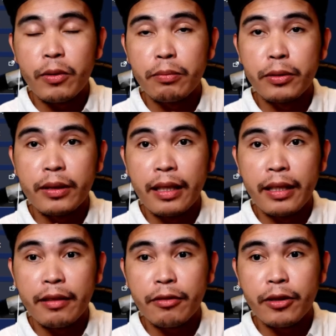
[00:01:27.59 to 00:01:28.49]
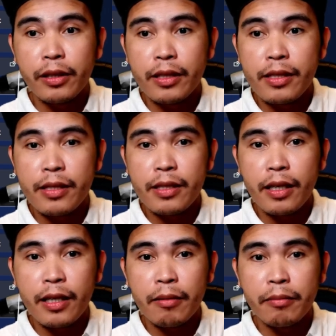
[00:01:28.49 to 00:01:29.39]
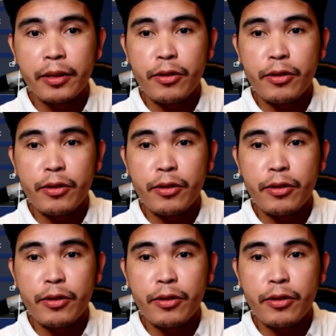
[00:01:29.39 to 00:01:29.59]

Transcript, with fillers: I will put the link for this um,